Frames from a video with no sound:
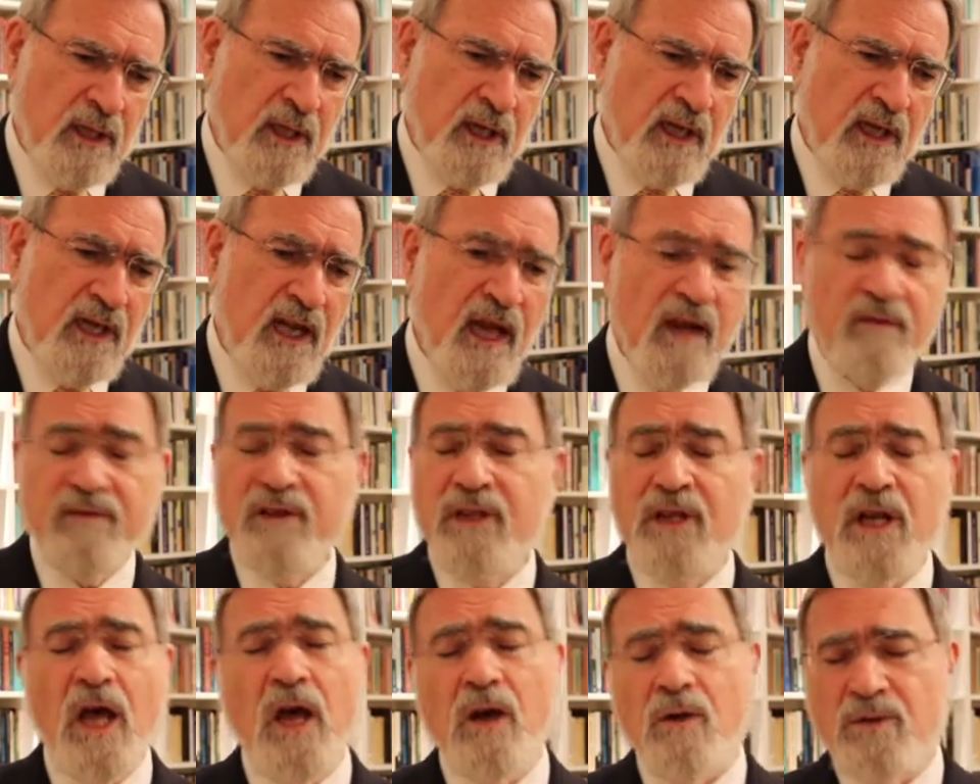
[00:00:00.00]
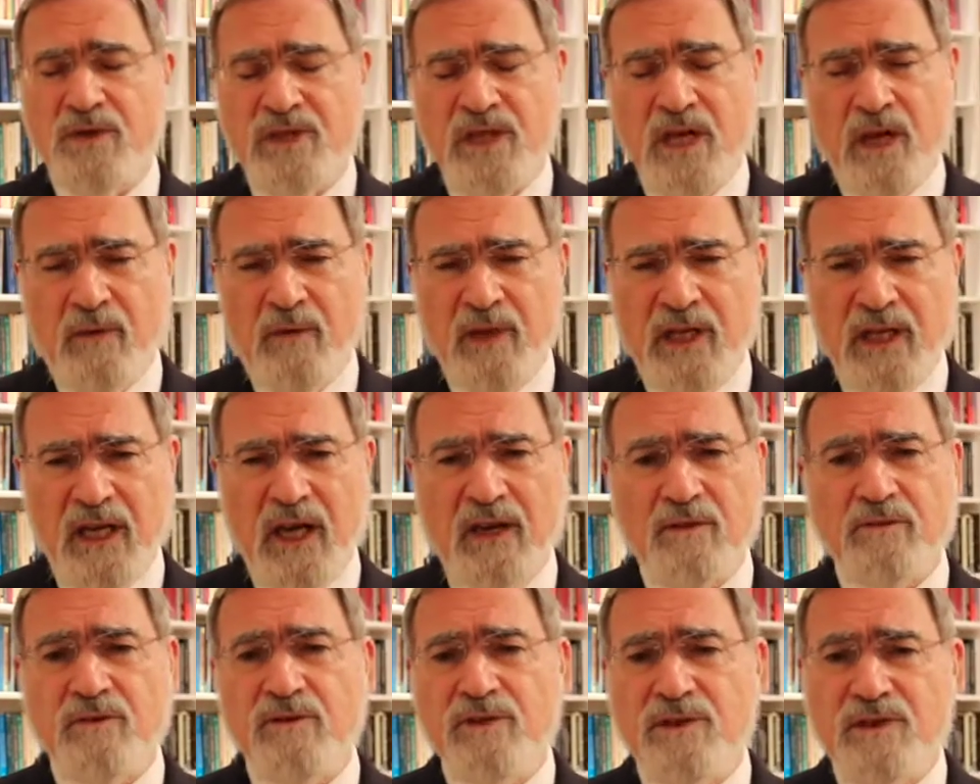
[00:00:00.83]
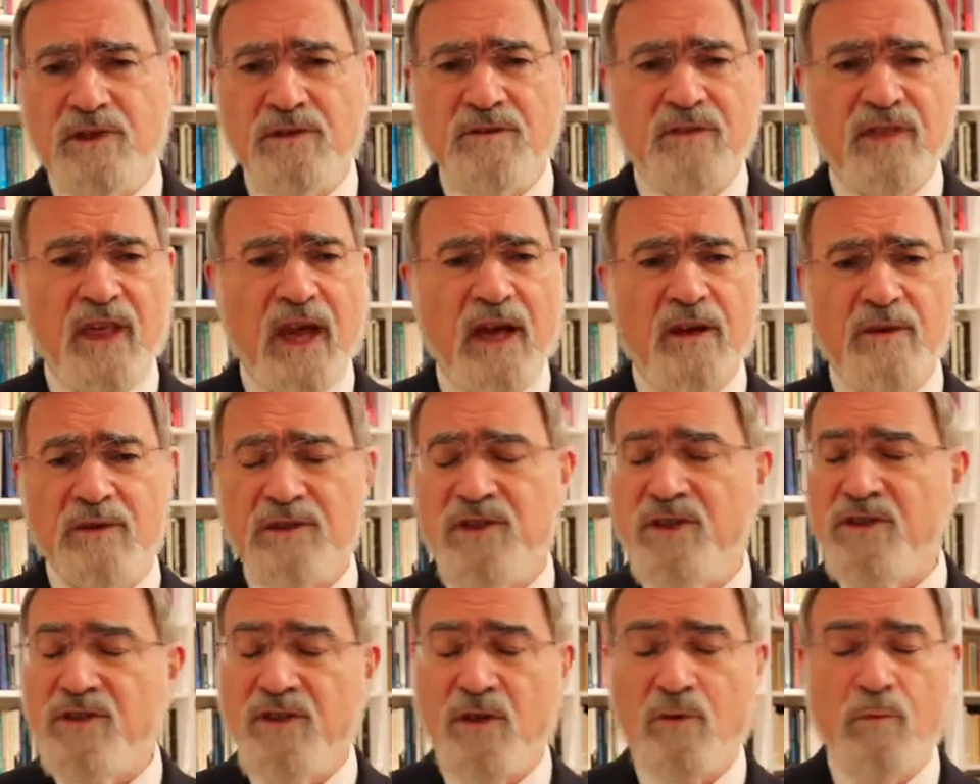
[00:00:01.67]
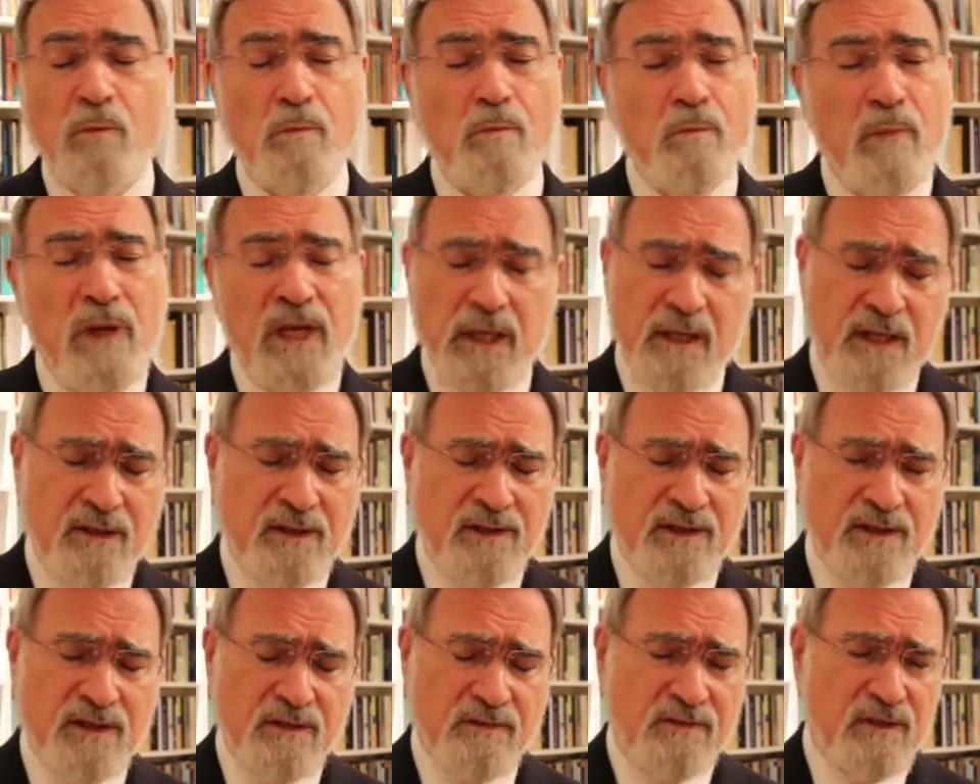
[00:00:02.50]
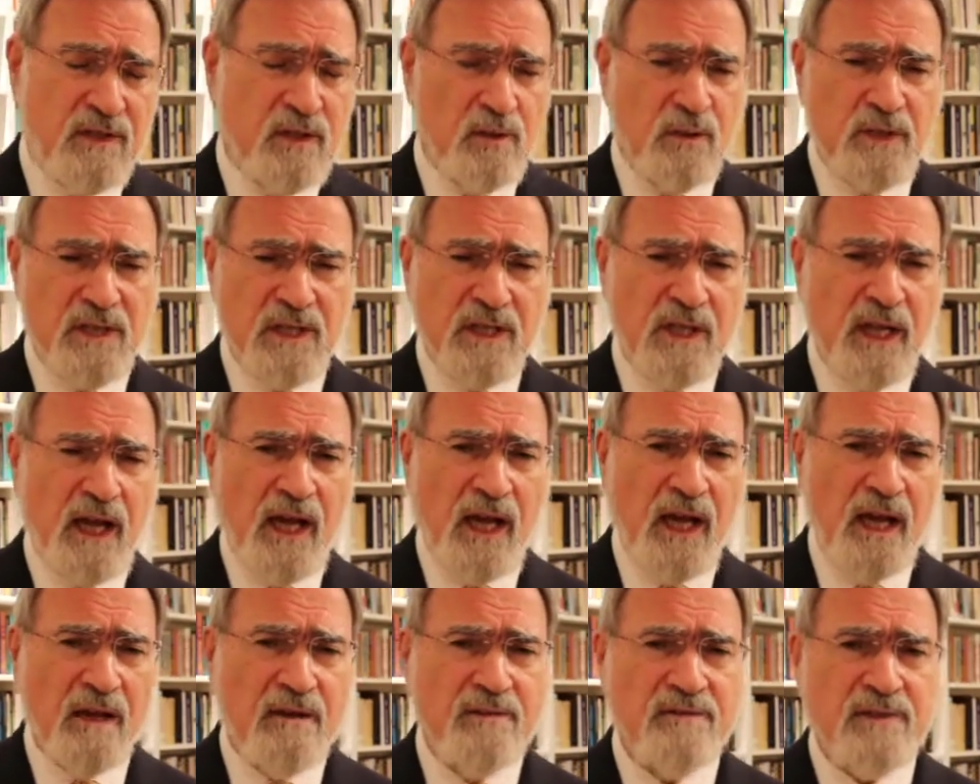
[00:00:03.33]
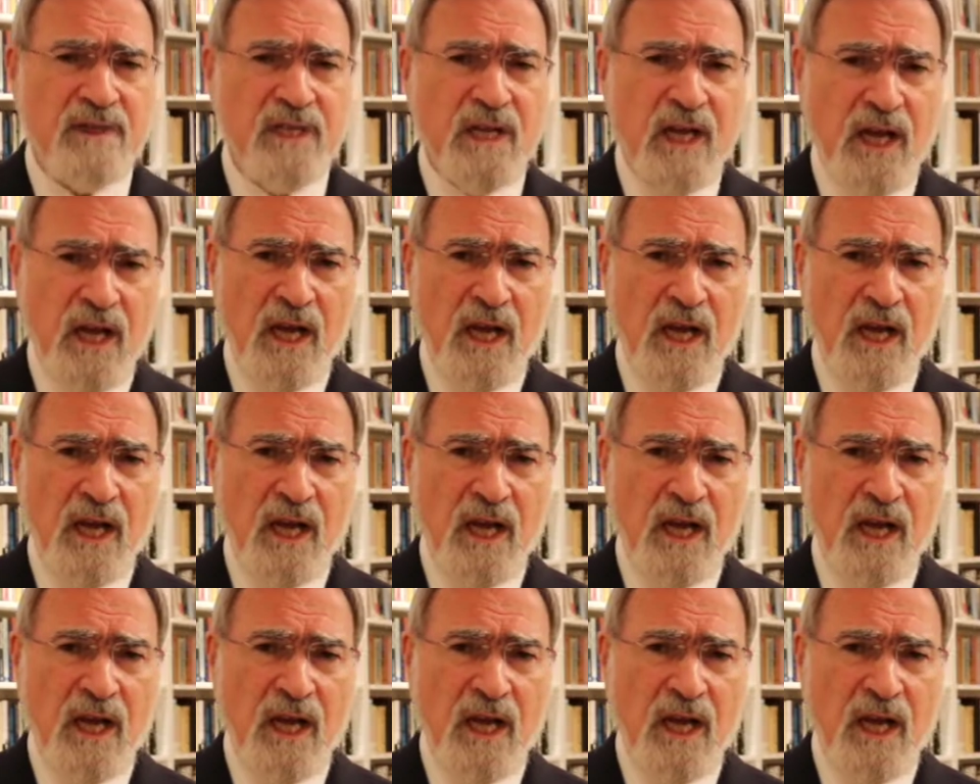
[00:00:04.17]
And heaven knows how many hundreds of thousands or millions of Jewish lives